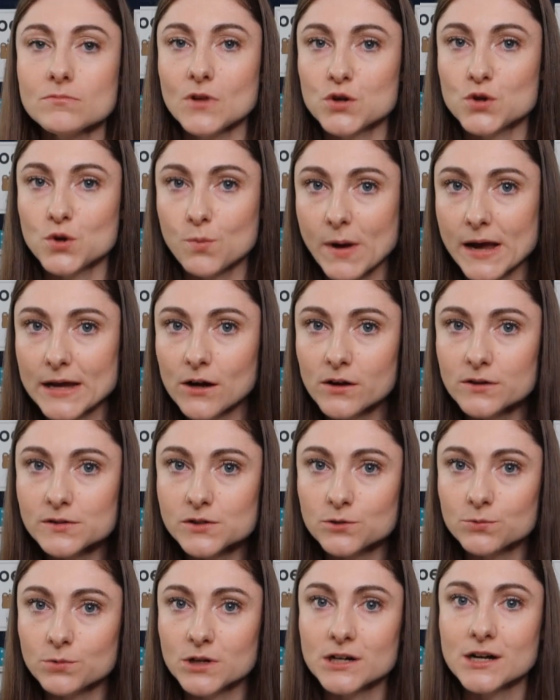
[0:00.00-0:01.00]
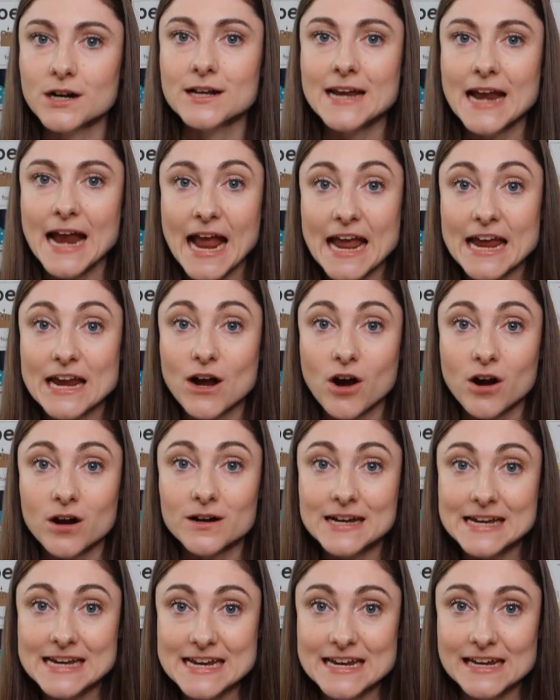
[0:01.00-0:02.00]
You might also work on ARE.